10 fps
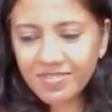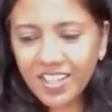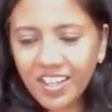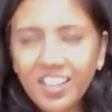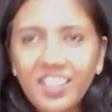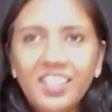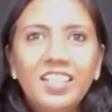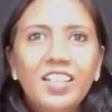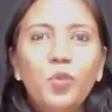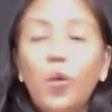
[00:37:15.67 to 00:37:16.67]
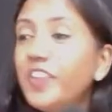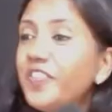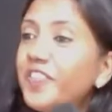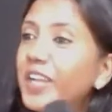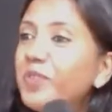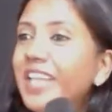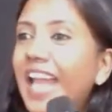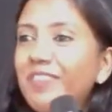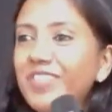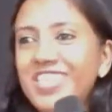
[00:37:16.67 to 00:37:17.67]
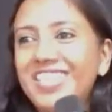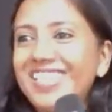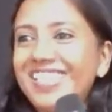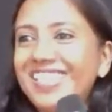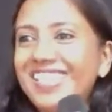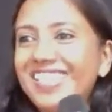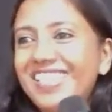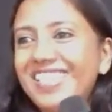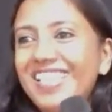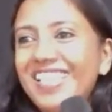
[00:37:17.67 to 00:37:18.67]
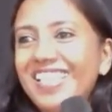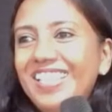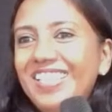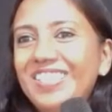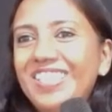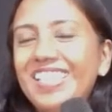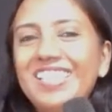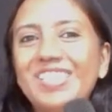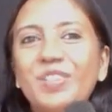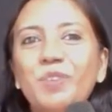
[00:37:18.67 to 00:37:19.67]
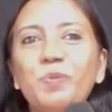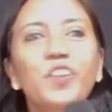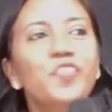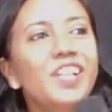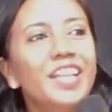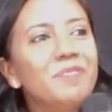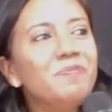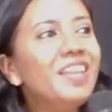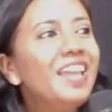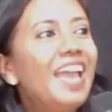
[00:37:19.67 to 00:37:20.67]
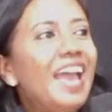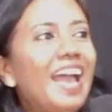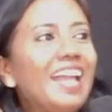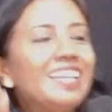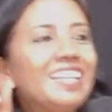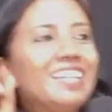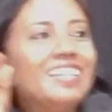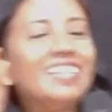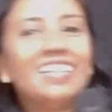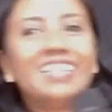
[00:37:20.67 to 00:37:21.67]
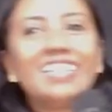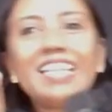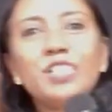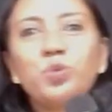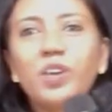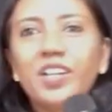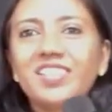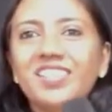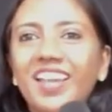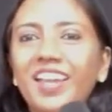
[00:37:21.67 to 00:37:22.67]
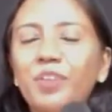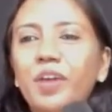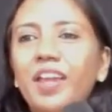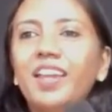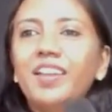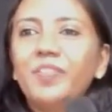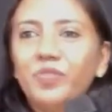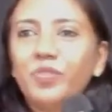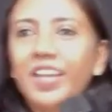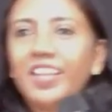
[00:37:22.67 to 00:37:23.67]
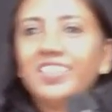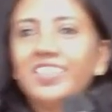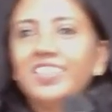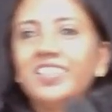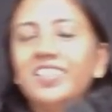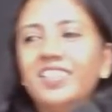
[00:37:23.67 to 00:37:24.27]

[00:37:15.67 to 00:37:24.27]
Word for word: Uh, what a friend we have in Jesus. Okay, so beautiful hymn and uh, nice words there where, where the